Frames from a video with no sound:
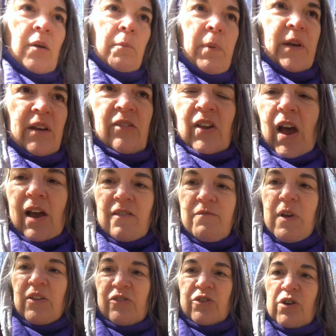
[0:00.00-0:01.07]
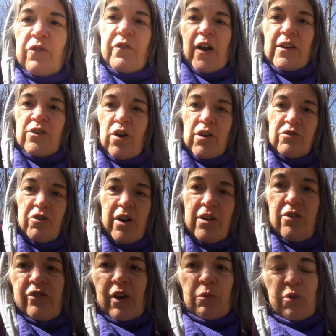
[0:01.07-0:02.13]
Because I've met certified dog
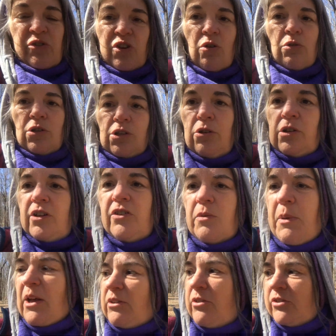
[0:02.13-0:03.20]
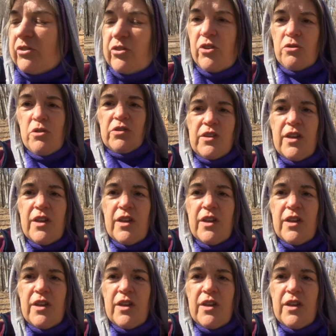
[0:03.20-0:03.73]
trainers that were so clueless about certain